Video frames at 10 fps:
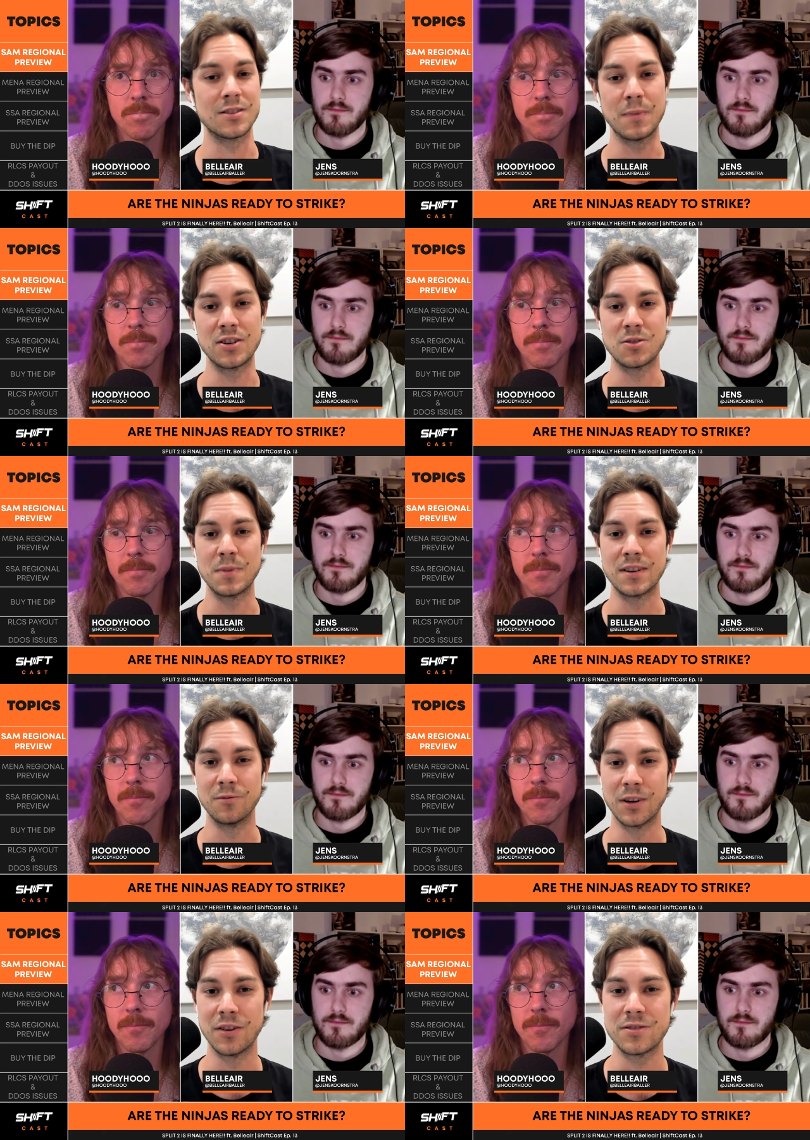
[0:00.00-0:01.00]
Speaker 1: this might just be
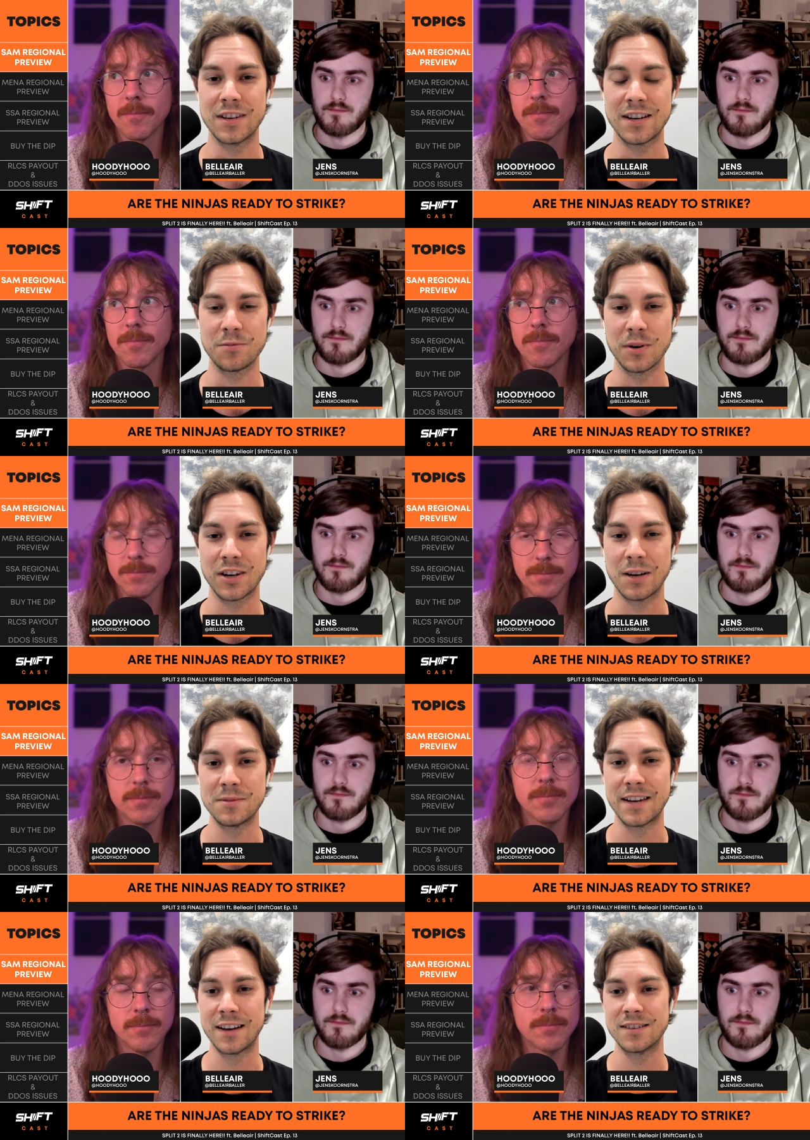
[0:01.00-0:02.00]
one of those things where it comes
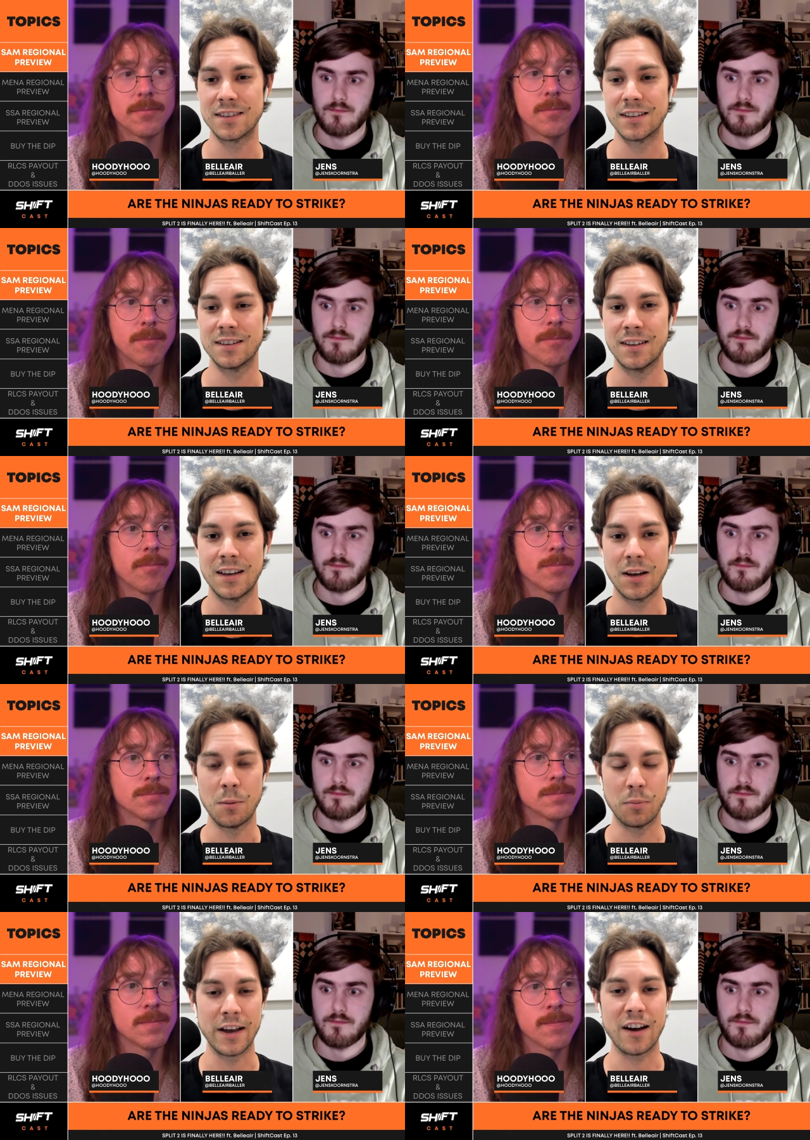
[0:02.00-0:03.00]
down to
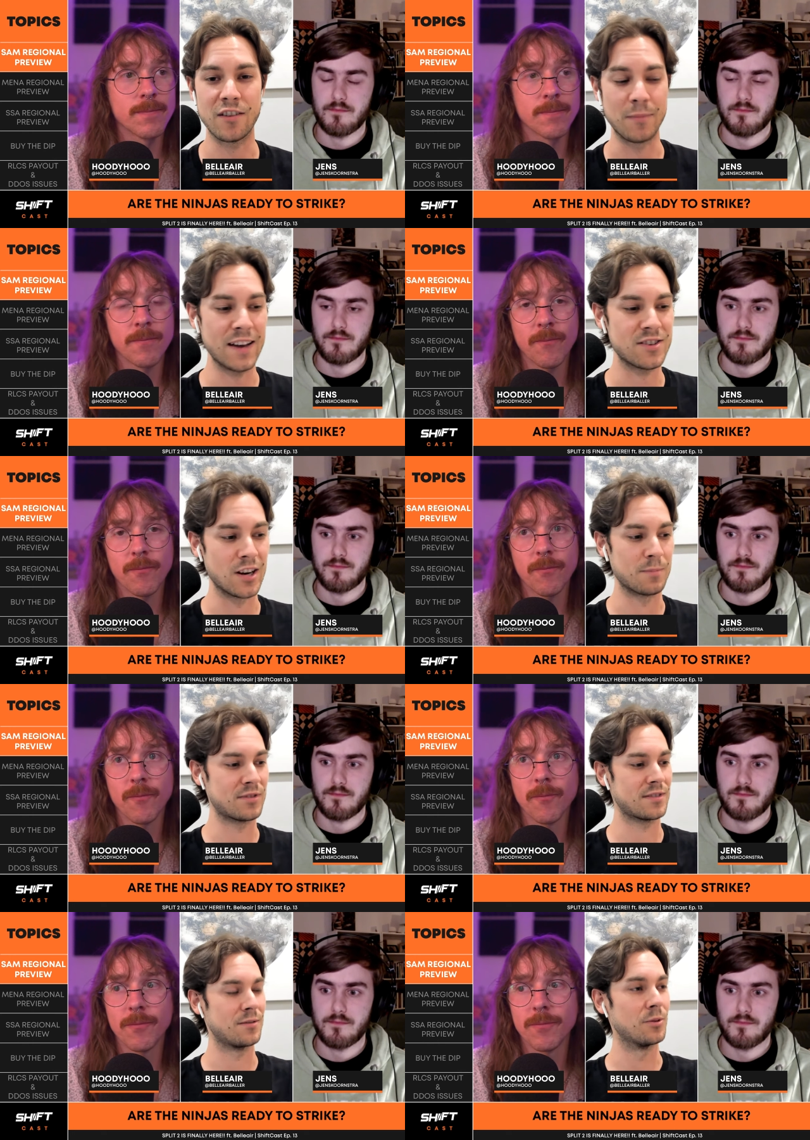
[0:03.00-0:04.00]
playoff
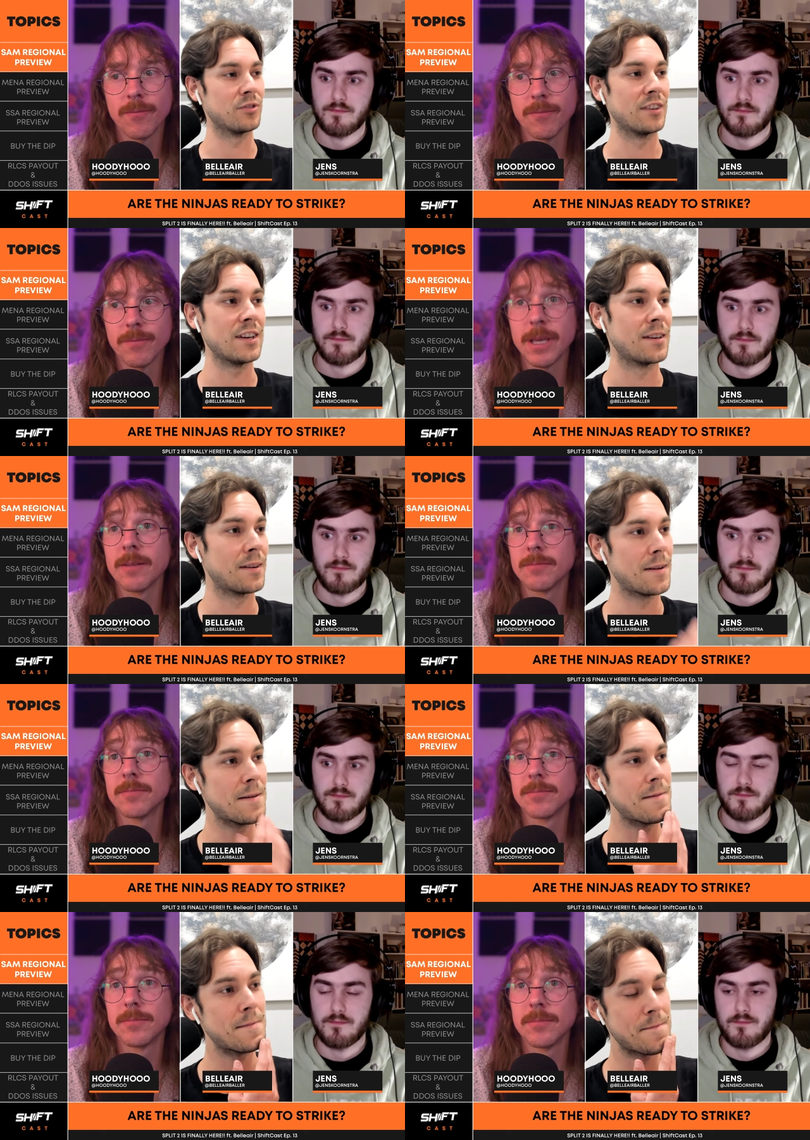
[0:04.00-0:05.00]
matchups. We'll see. Yeah.
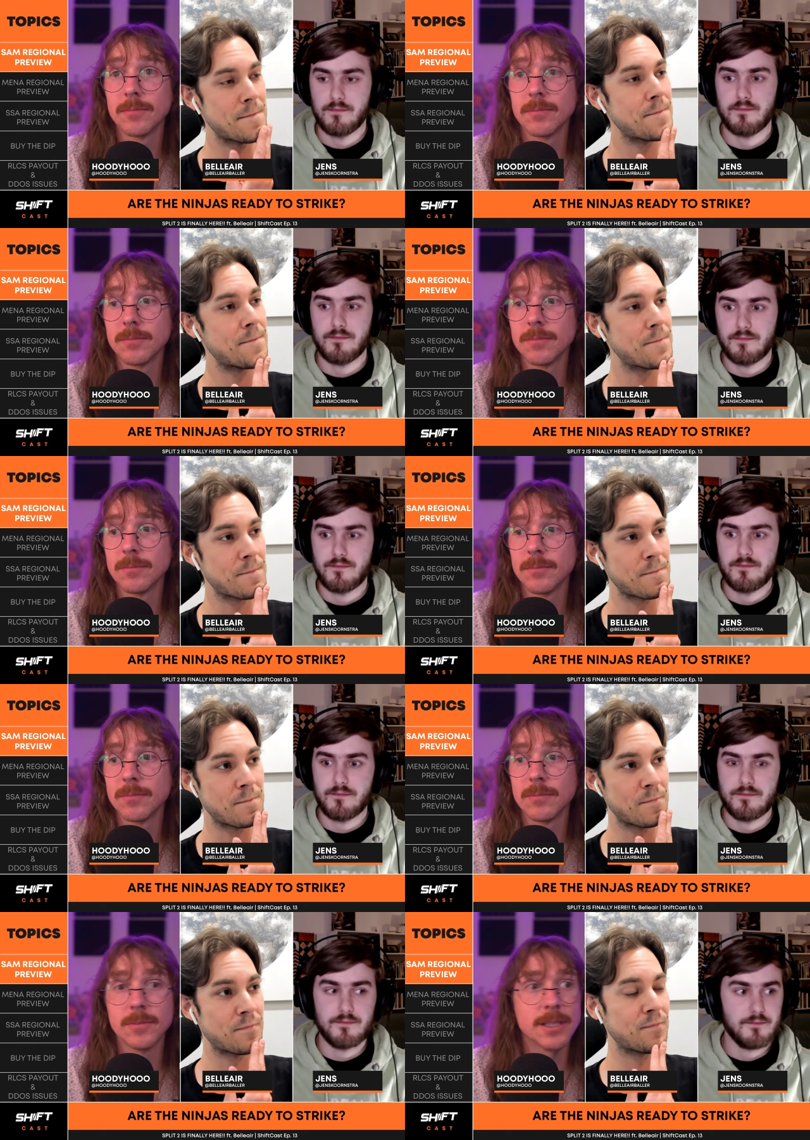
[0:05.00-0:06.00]

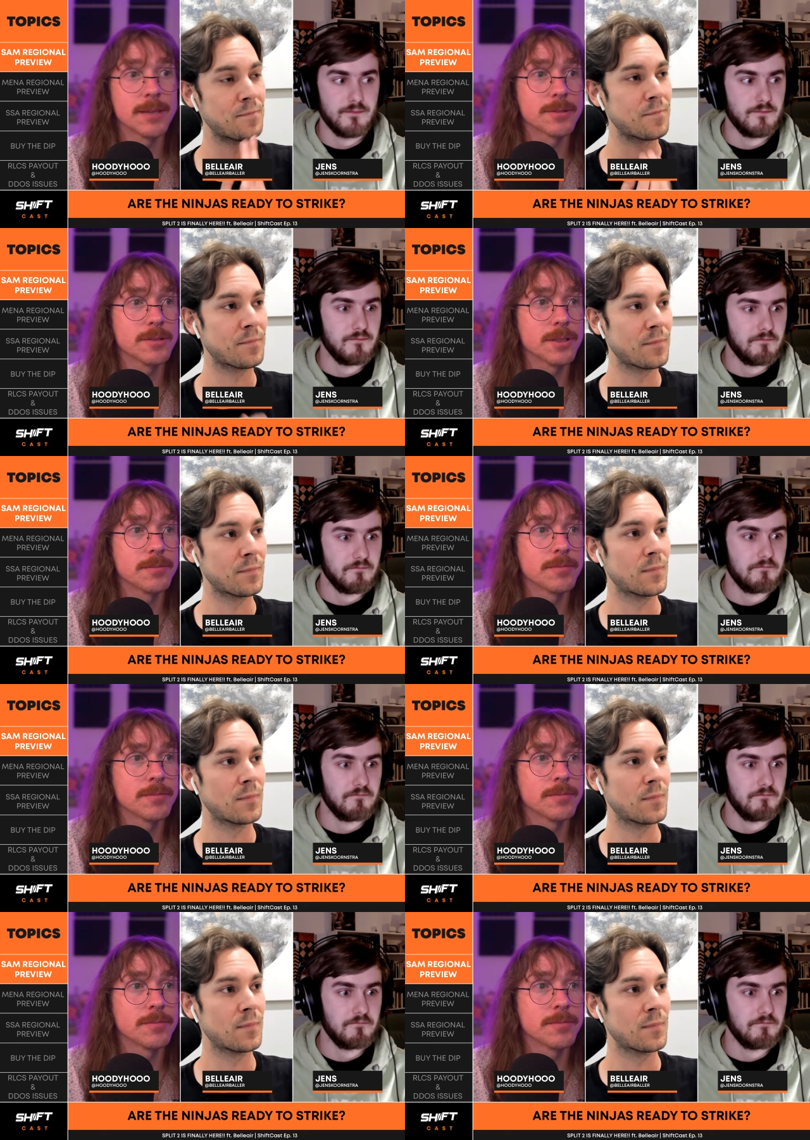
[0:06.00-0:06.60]
Speaker 2: Yeah, absolutely.